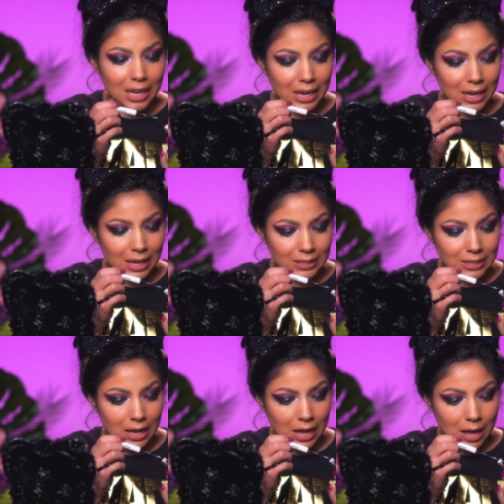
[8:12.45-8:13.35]
And
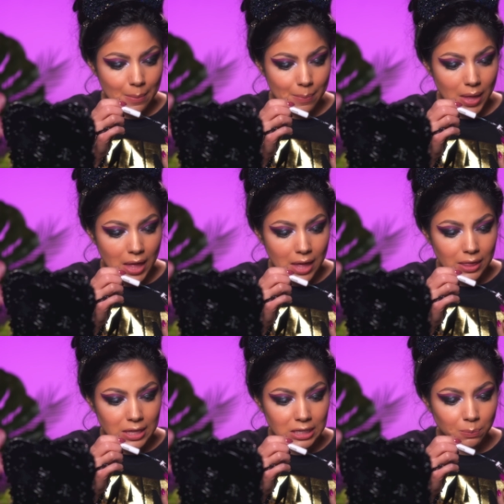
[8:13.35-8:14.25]
um,
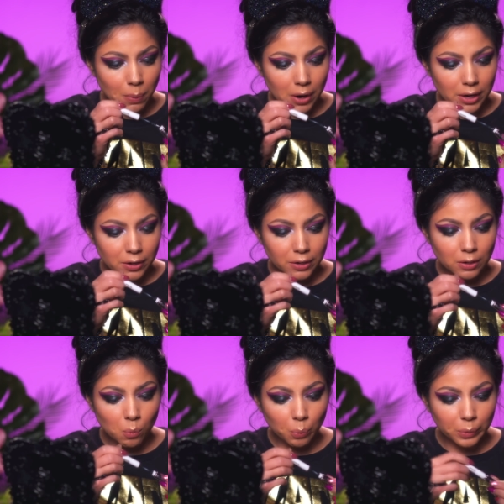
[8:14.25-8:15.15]
this part, you're
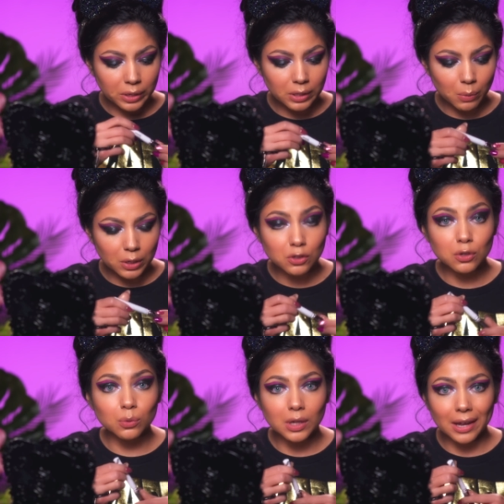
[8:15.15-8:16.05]
gonna really wanna
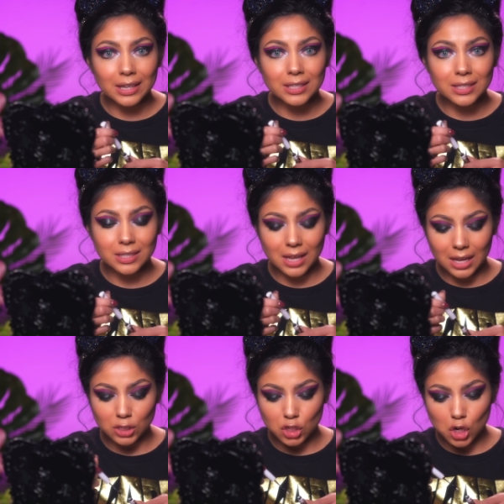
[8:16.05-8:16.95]
do nice
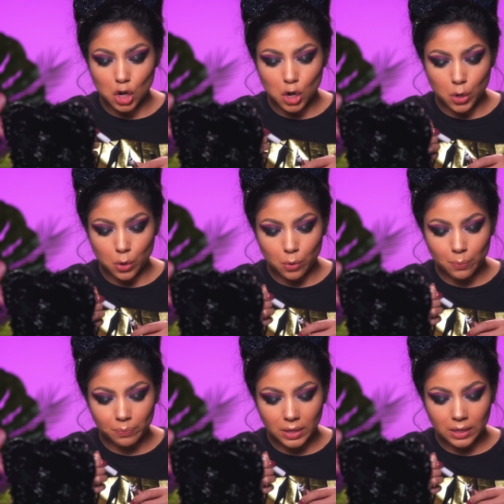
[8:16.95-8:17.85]
and
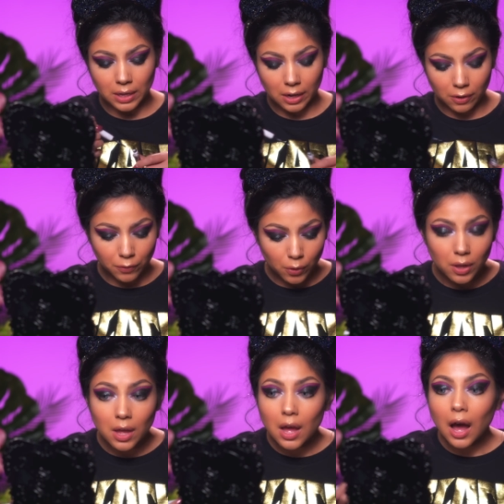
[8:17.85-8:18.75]
slow and
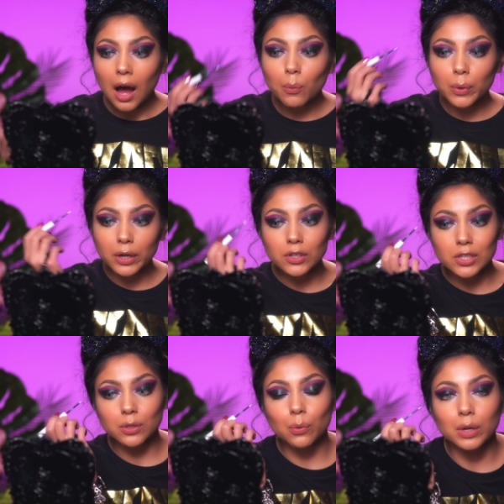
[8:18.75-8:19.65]
careful. We're
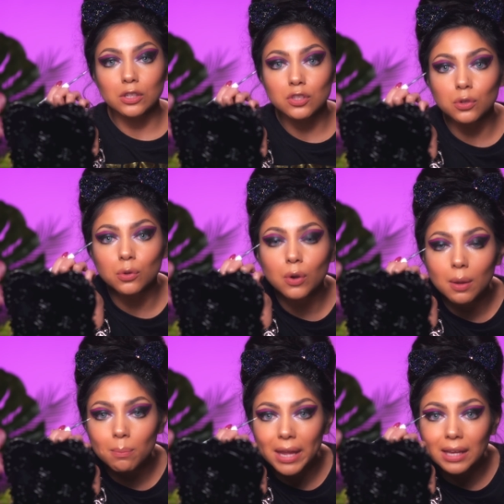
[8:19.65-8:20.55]
just going to
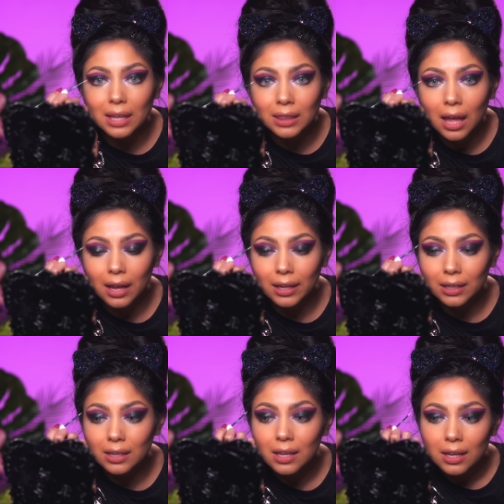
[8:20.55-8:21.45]
make a
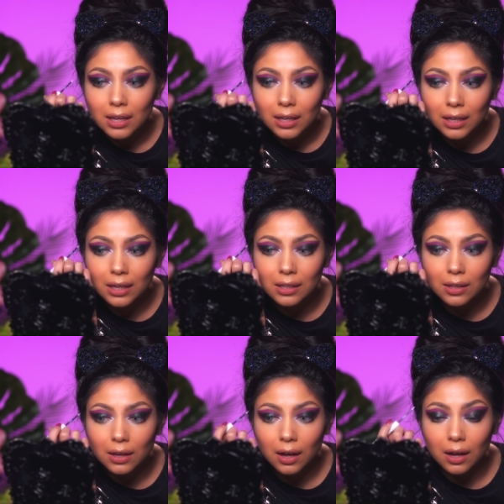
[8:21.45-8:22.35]
line
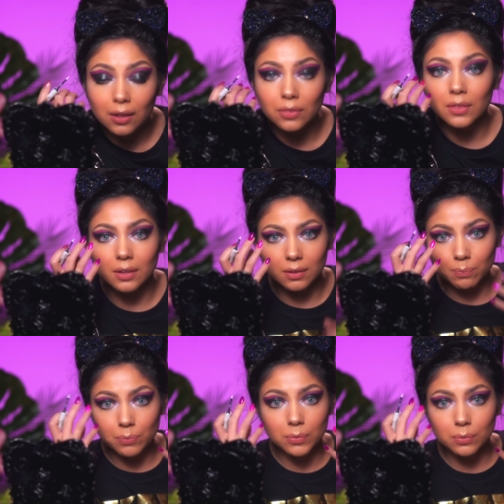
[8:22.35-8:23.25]
in uh, the
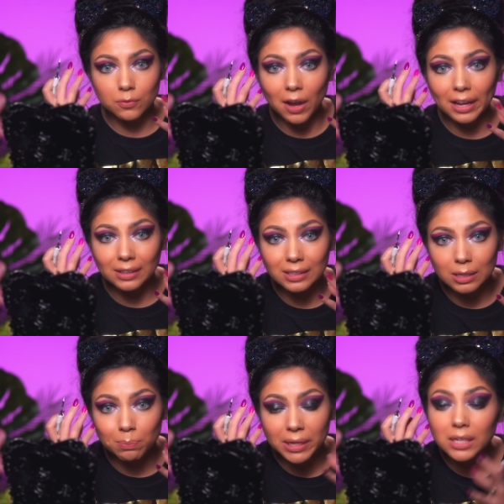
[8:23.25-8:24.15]

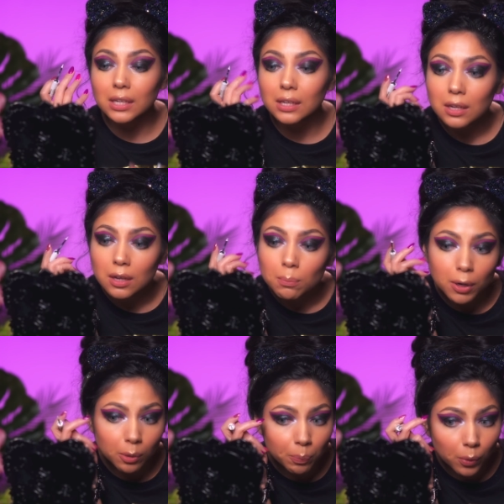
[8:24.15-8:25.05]
violet-y pink
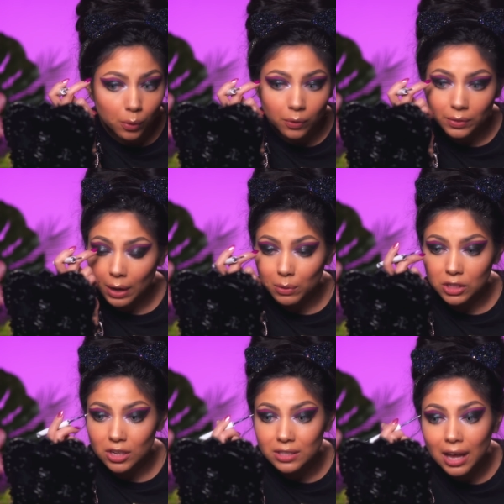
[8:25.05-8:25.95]
purple that we
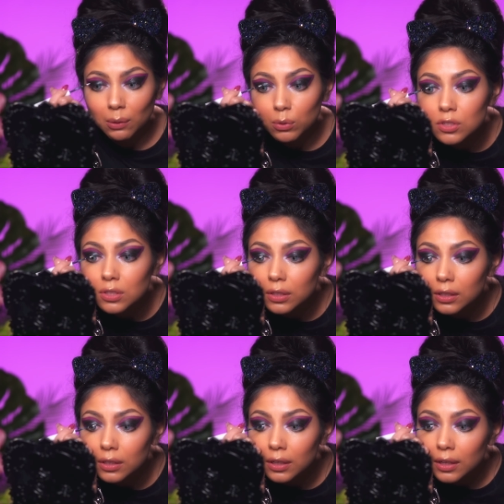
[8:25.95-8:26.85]
just had. We're just
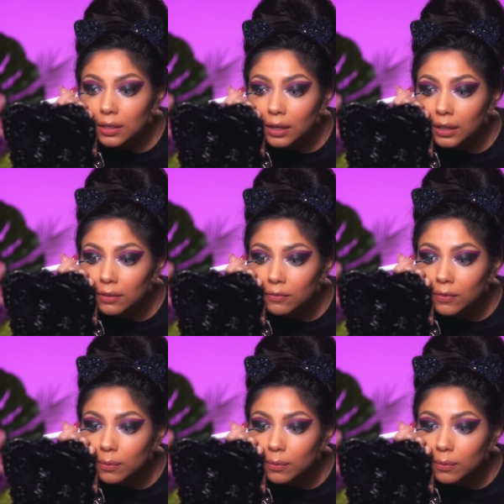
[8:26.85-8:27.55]
gonna kind of